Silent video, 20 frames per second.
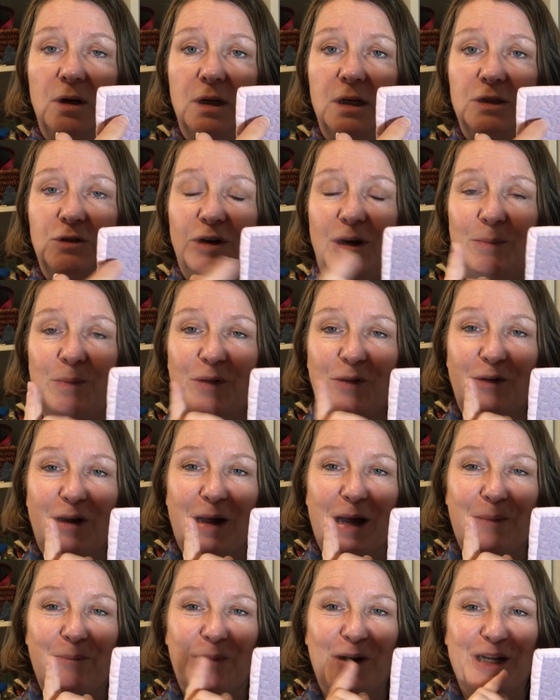sorry, my
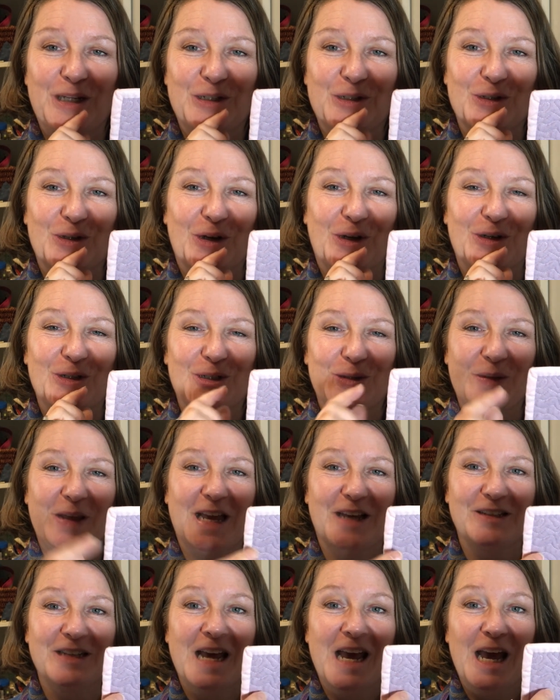brain's just gone on to something
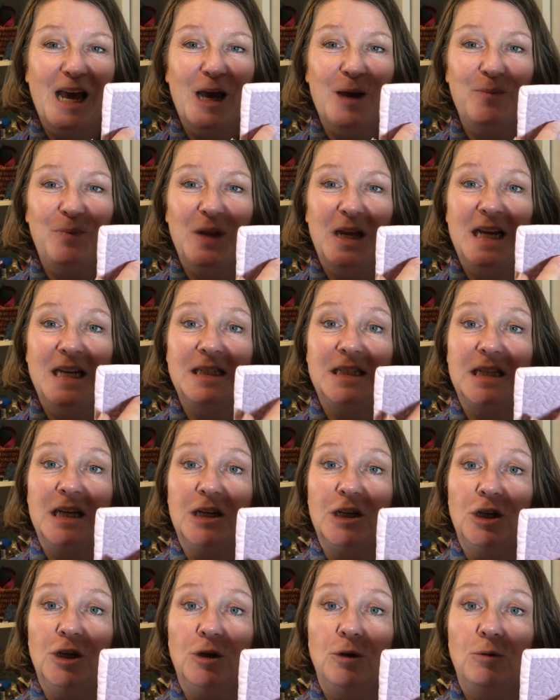else, is that
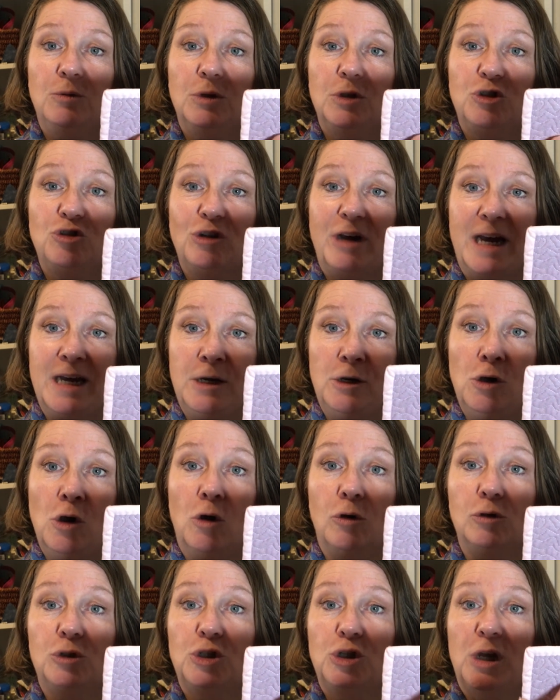you try
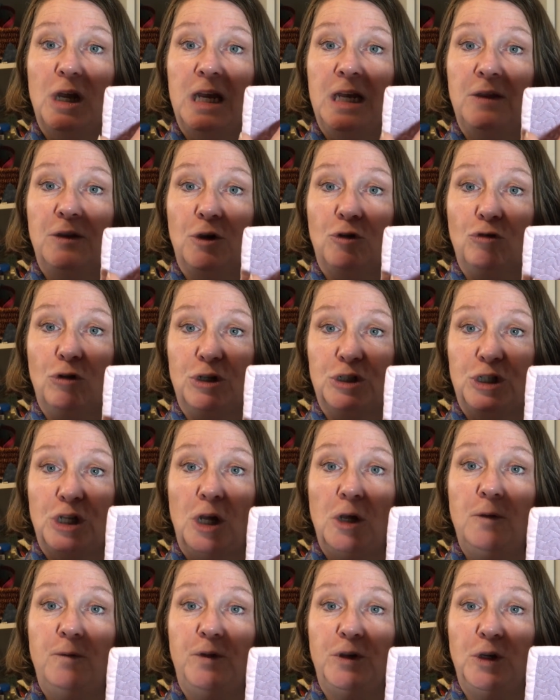not to either cross
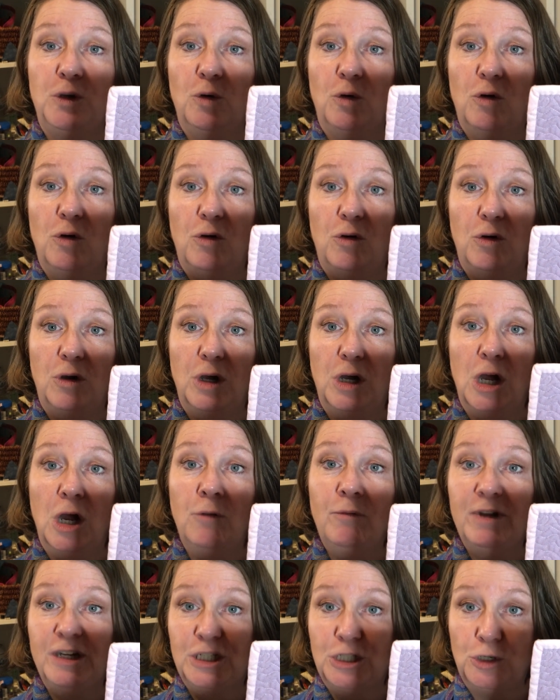over your
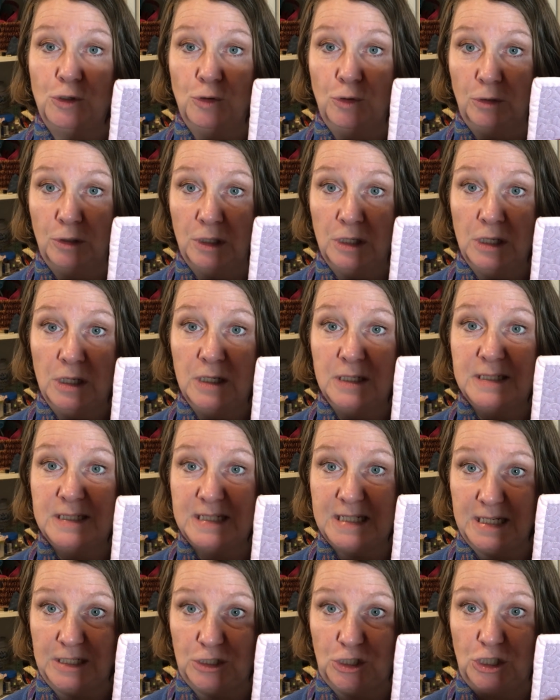original
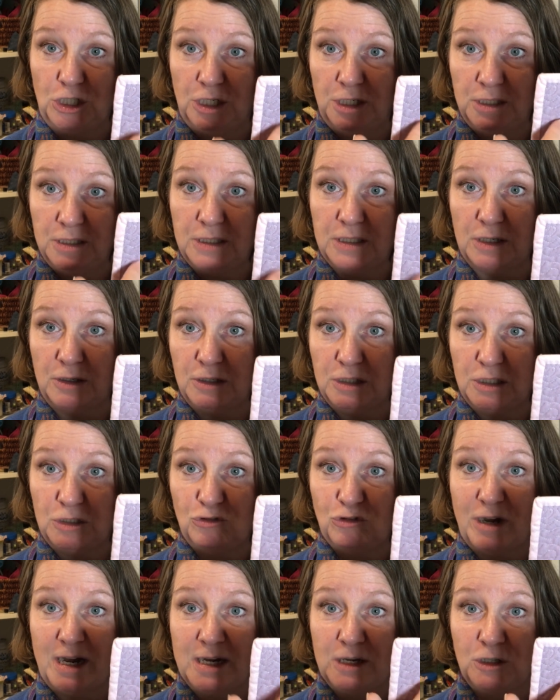stitches, so you're
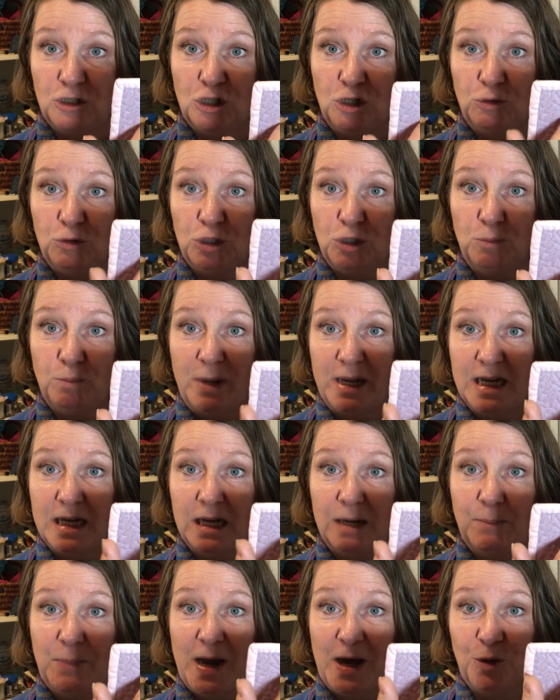trying to make
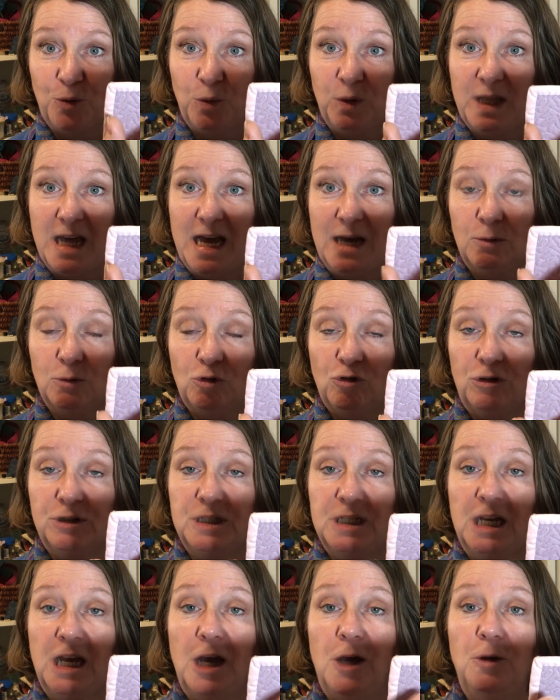a path without
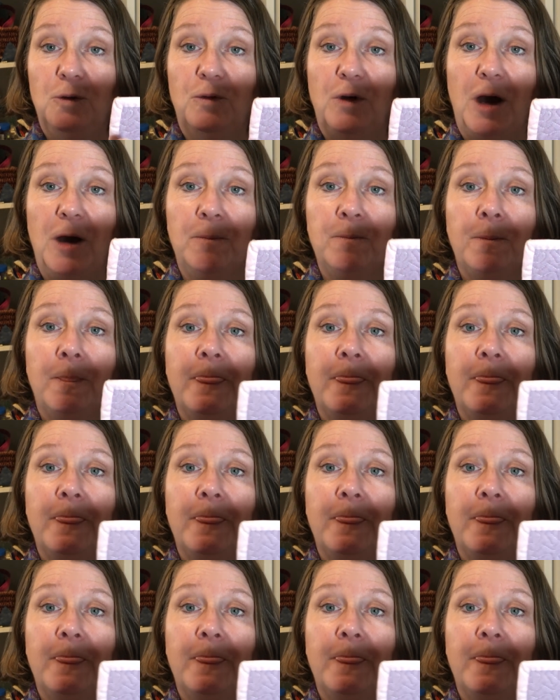crossing over.